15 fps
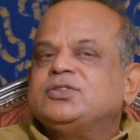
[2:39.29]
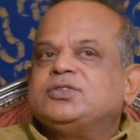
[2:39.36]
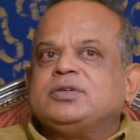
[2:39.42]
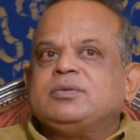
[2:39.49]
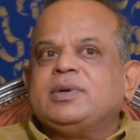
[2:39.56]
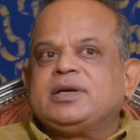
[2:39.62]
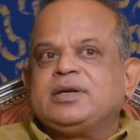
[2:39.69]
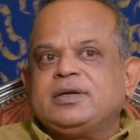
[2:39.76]
So,
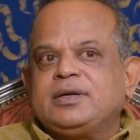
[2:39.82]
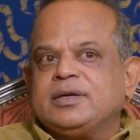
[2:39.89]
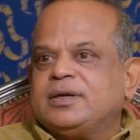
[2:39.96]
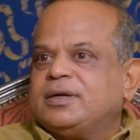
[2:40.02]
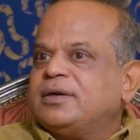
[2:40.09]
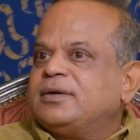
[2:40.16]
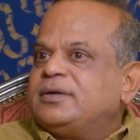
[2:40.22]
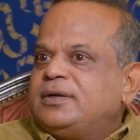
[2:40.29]
but
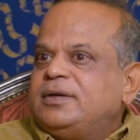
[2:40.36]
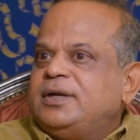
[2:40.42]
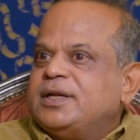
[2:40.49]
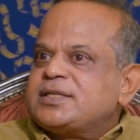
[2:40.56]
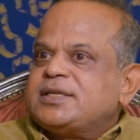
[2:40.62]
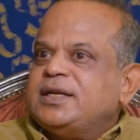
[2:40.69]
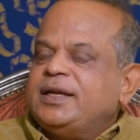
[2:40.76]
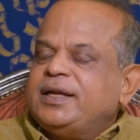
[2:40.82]

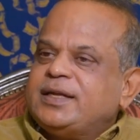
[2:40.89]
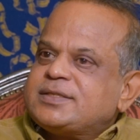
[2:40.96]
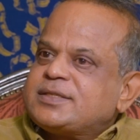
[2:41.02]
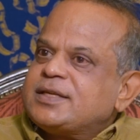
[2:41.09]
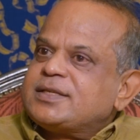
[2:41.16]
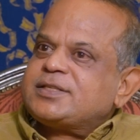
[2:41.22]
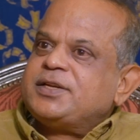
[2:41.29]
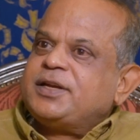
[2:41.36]
destiny is
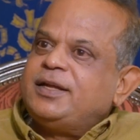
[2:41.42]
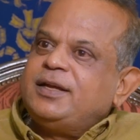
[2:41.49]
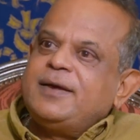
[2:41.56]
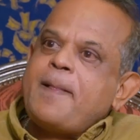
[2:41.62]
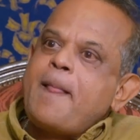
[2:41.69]
destiny.